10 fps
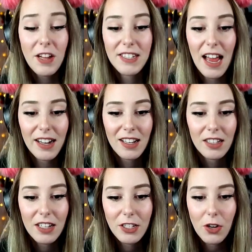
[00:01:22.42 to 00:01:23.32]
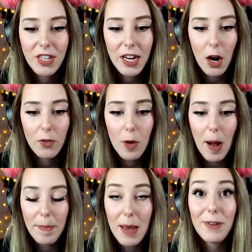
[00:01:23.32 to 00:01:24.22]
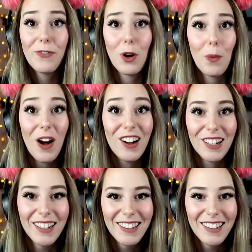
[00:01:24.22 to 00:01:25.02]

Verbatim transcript: on, Zach. Let's go take our robot baby for a walk.